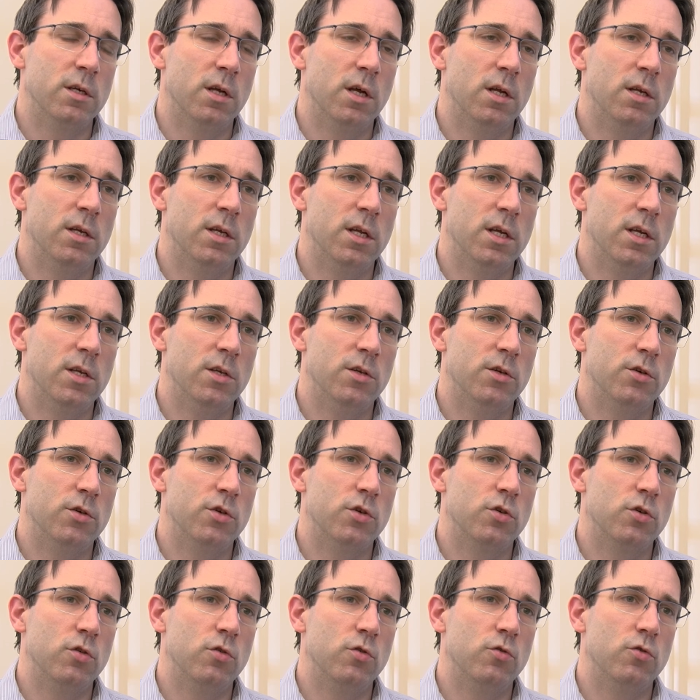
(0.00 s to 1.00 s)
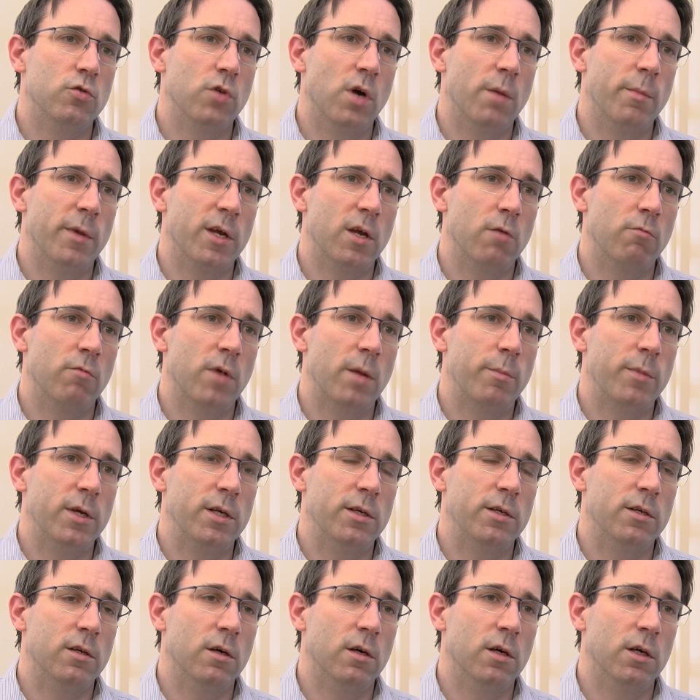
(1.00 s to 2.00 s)
a need to try and make a
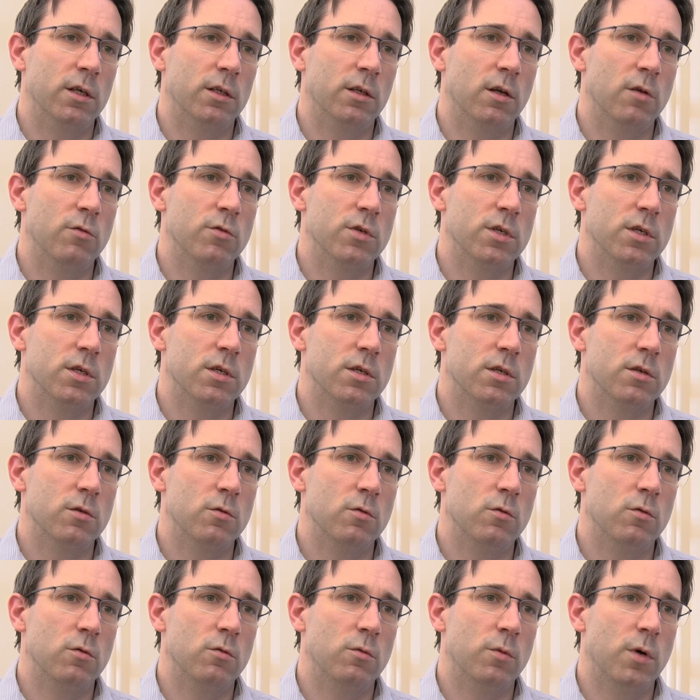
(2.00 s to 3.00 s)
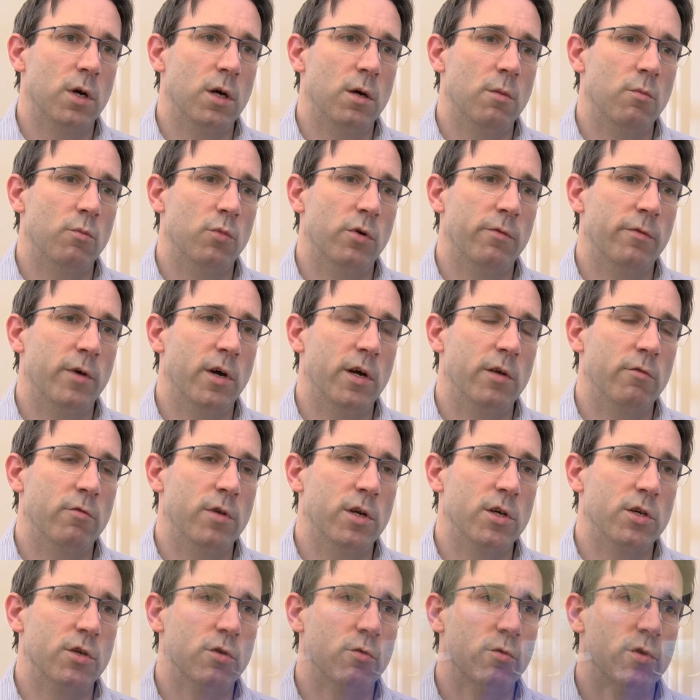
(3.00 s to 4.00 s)
rapid diagnosis or um, provide
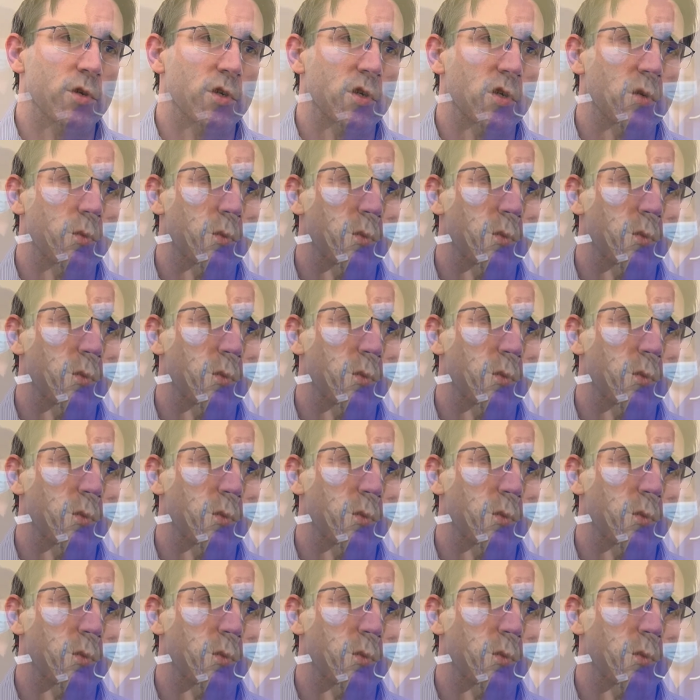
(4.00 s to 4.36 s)
reassurance to,